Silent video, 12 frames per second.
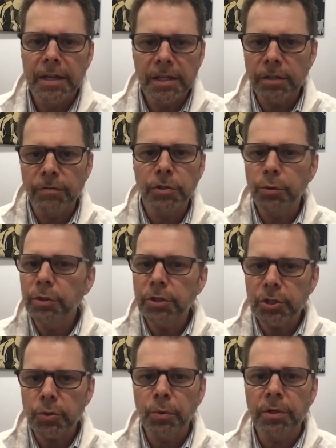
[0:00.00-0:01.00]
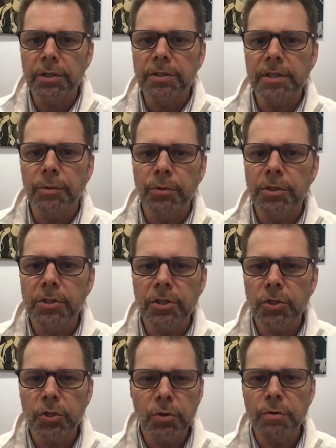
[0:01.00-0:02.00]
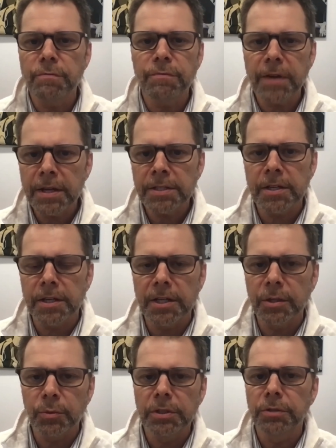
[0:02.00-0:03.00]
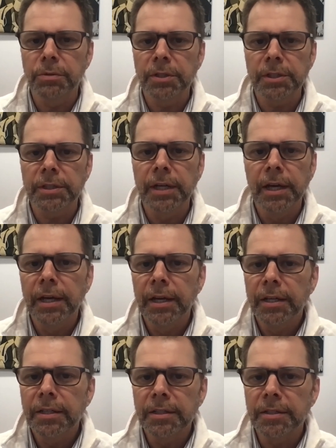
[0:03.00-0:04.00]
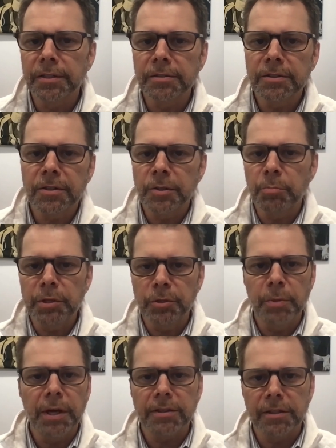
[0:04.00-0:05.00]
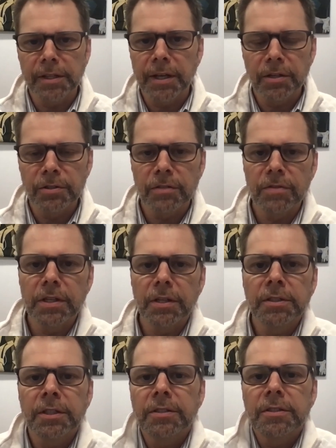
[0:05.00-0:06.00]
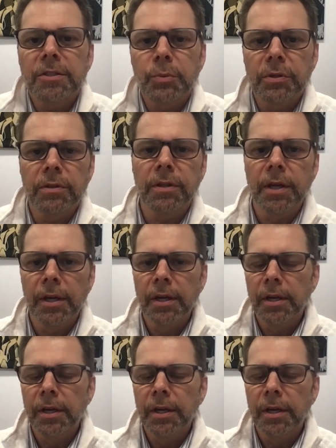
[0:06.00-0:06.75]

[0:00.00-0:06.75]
individual stories that were just so fascinating when you really, you know, start to peel back the layers of the onions with